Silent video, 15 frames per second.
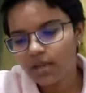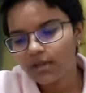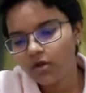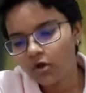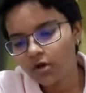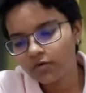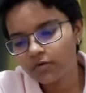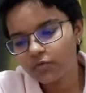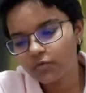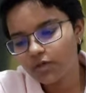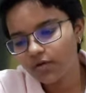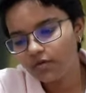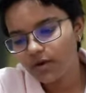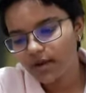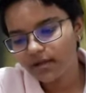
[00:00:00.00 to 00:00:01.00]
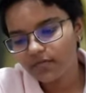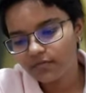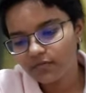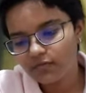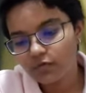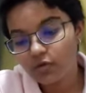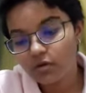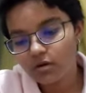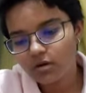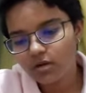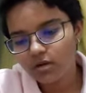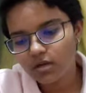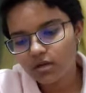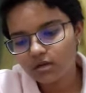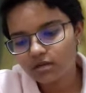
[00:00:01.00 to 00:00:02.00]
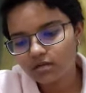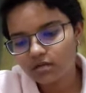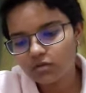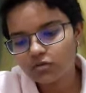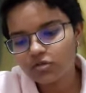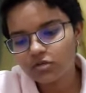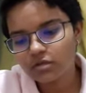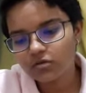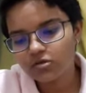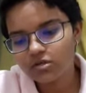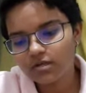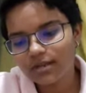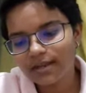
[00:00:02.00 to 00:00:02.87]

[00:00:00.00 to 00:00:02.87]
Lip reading: Or you can write for dilute solution